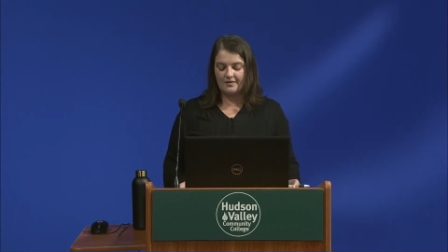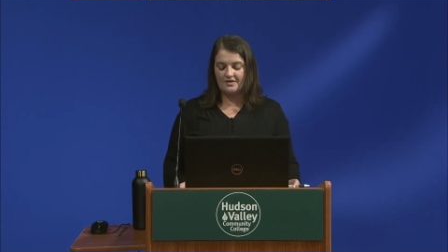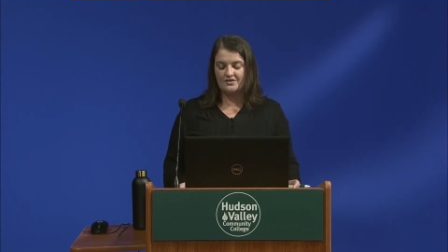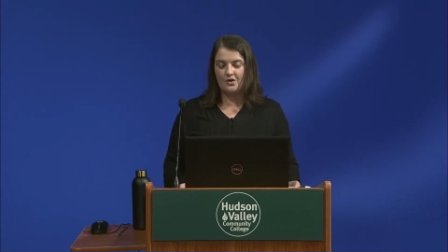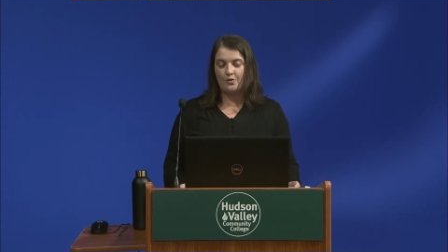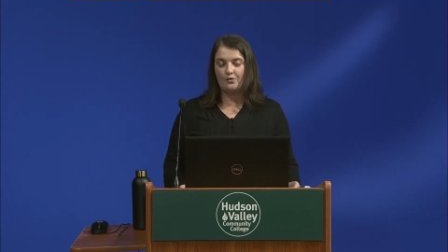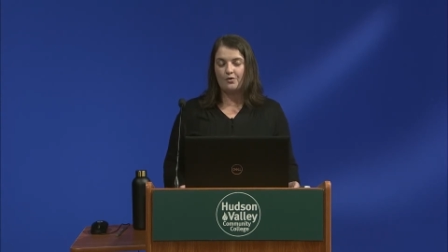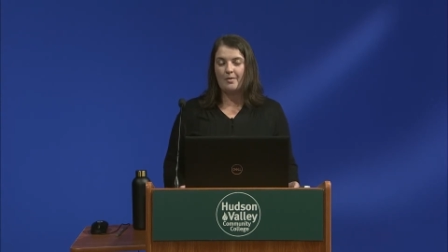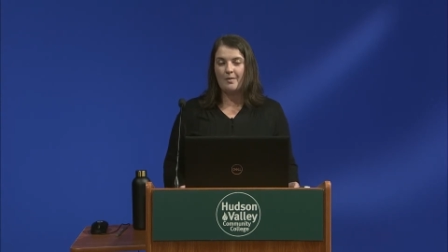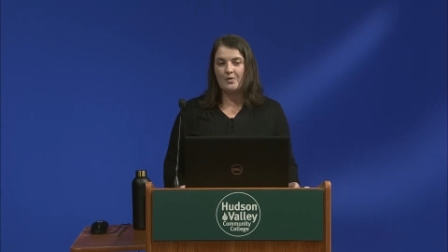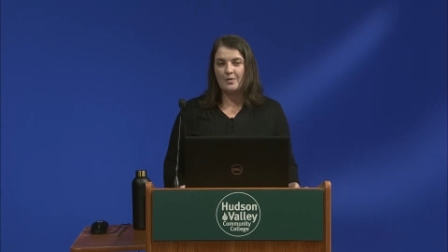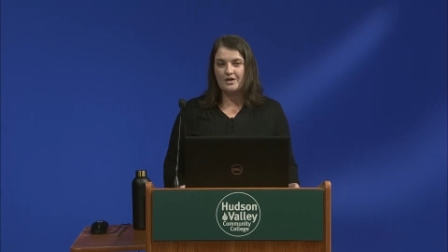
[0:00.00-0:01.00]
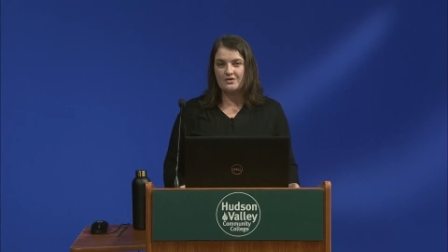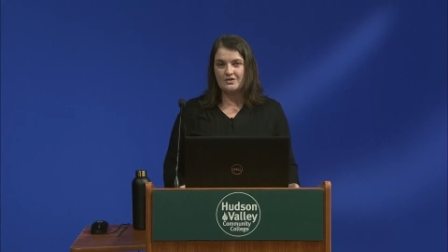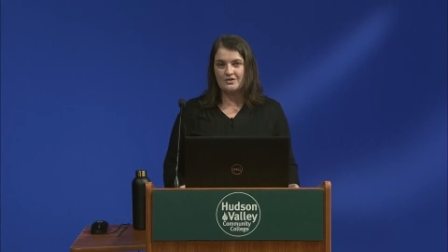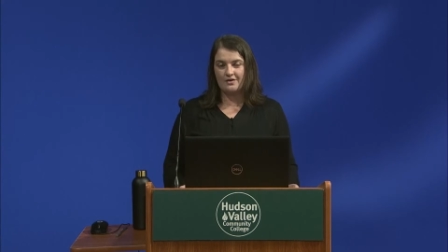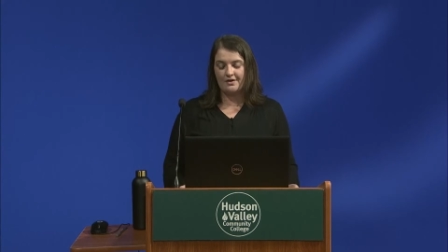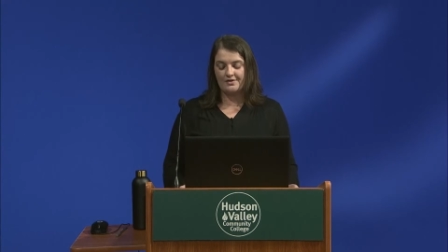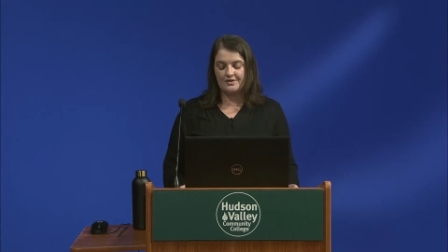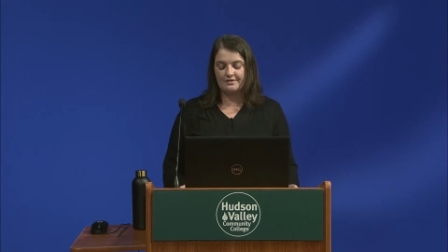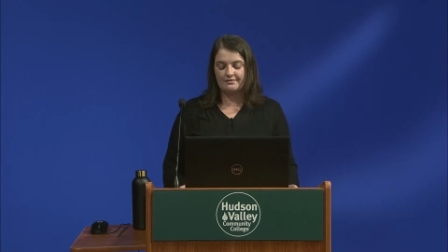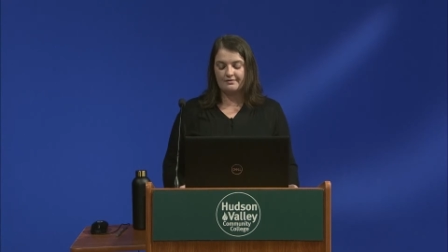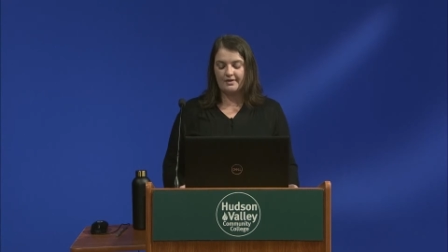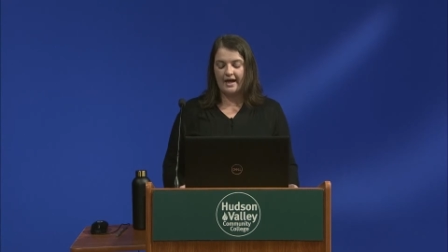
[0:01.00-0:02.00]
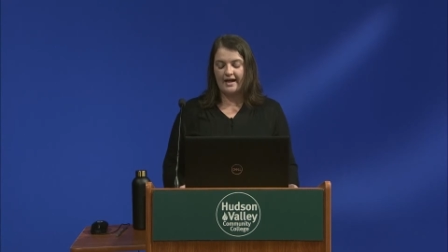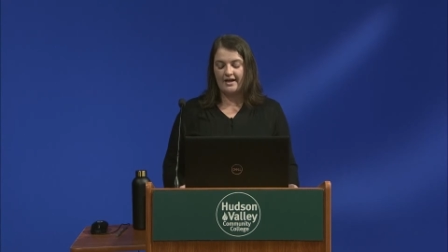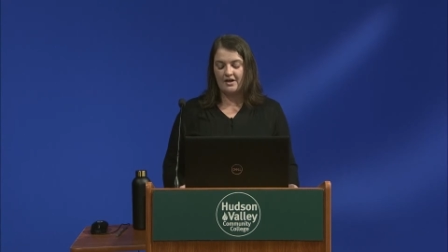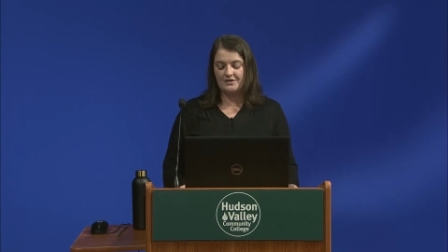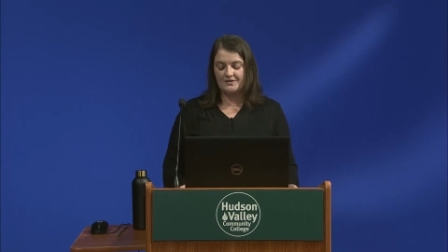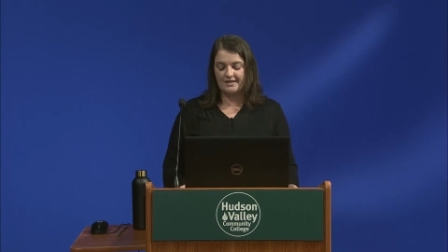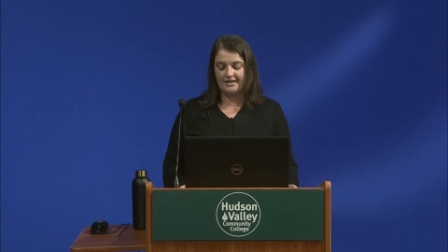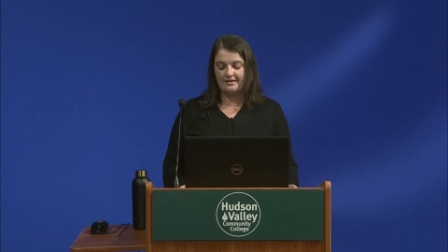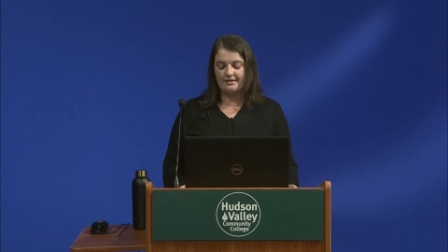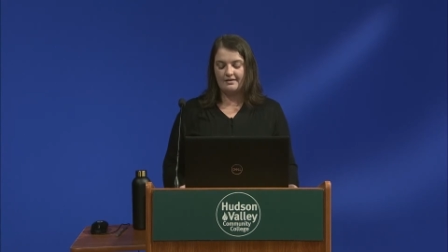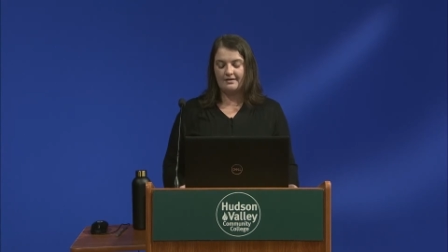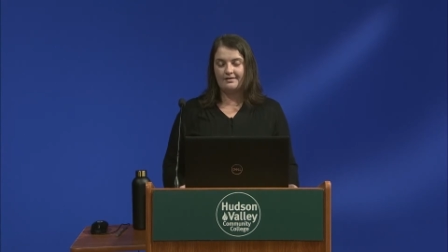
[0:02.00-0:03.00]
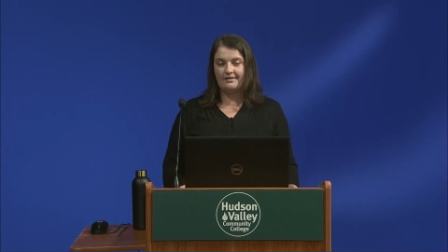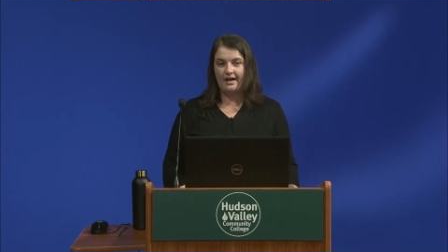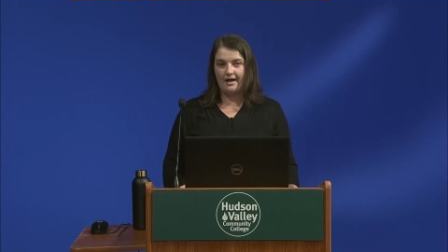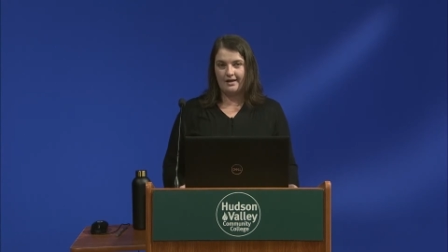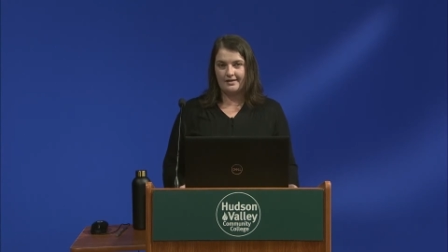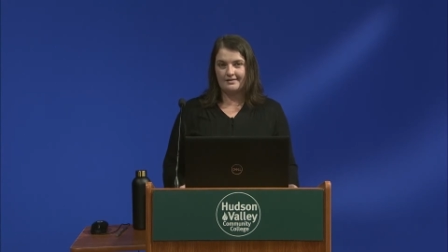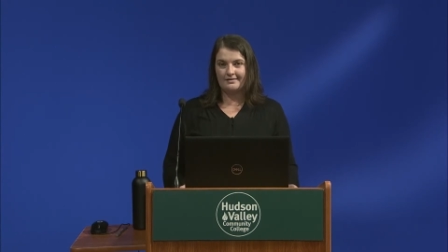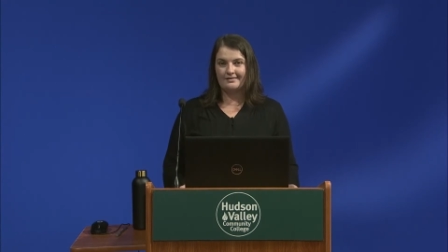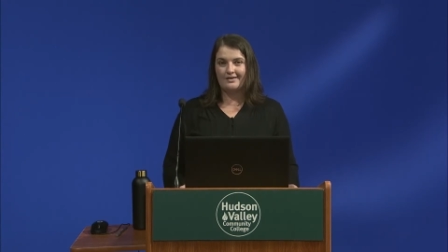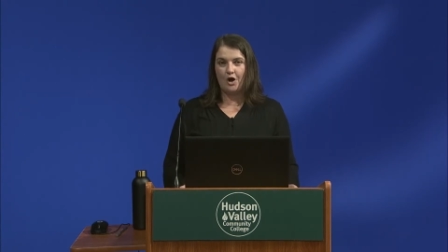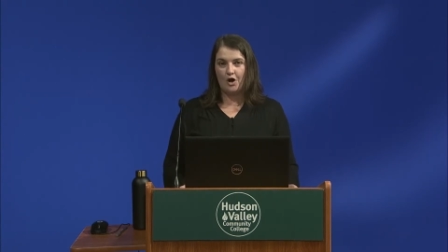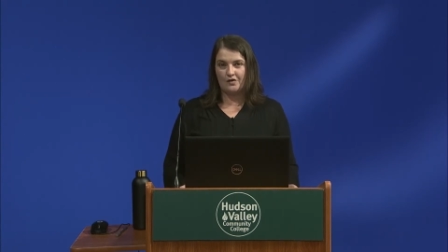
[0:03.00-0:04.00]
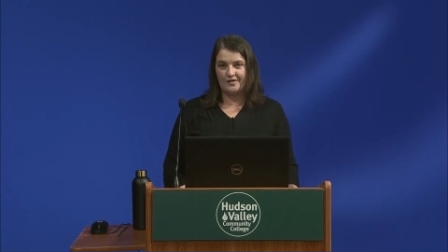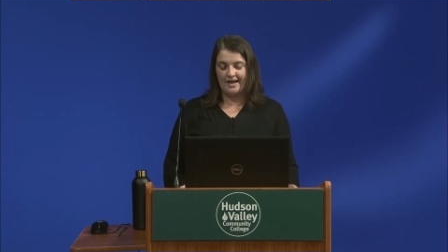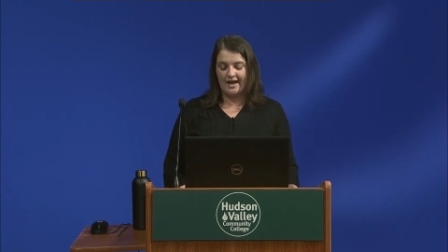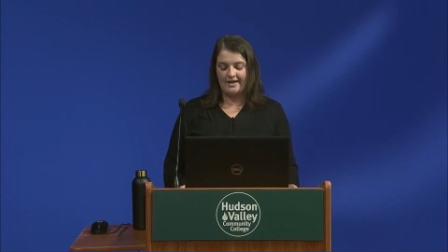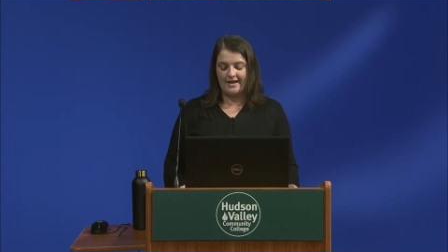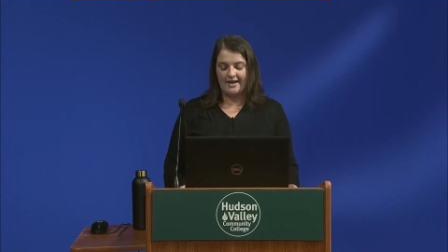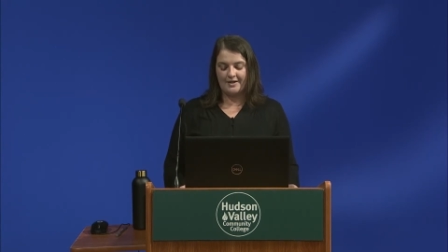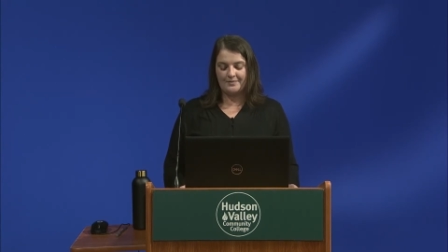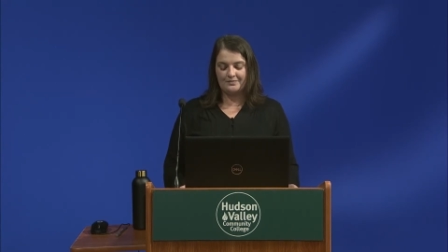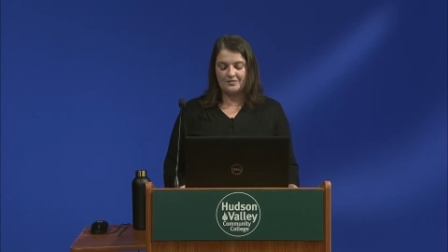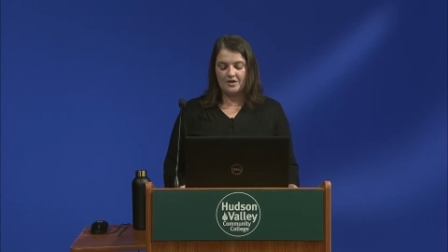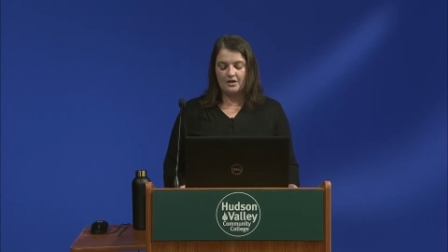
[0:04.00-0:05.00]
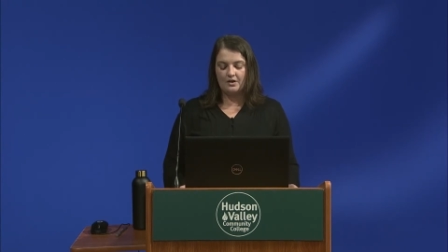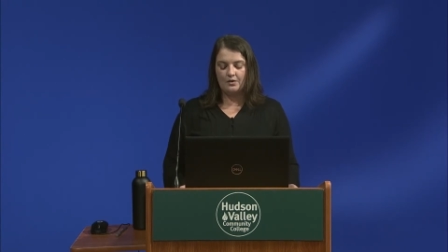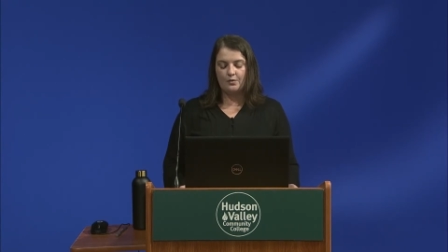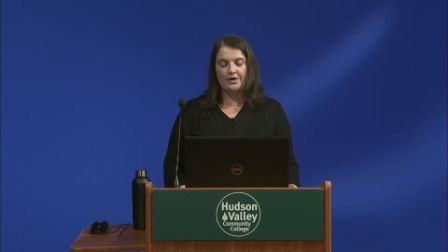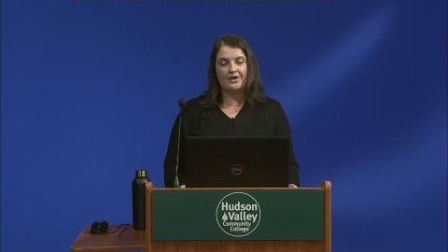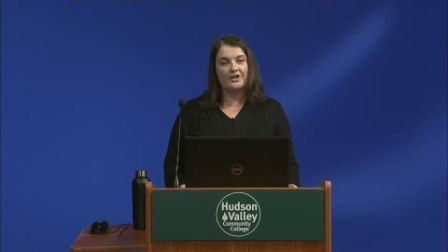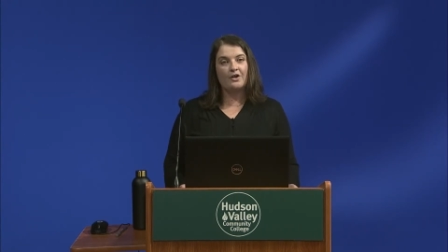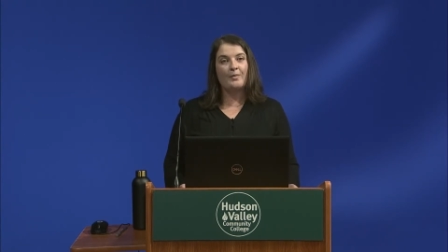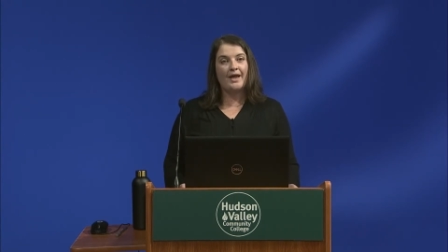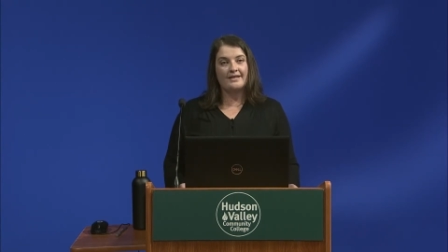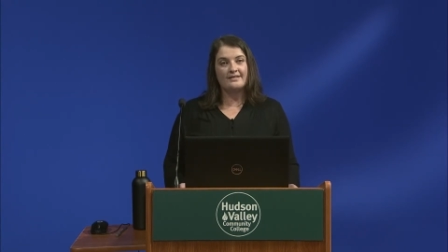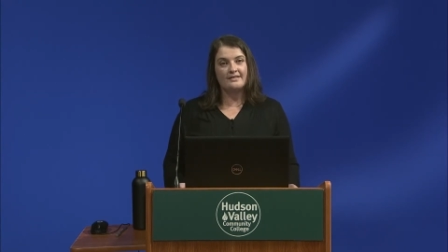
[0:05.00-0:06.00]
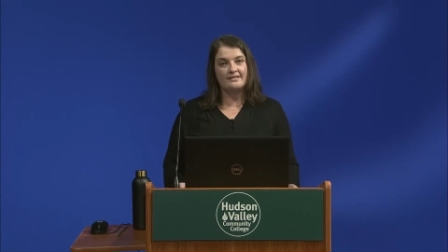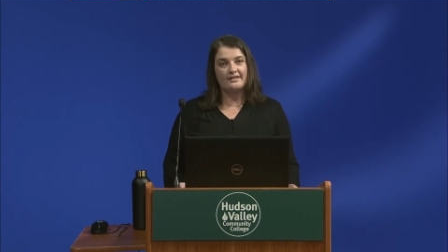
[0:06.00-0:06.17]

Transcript: So remember what you just learned IRC HUD, RVIA. We're going to go back to this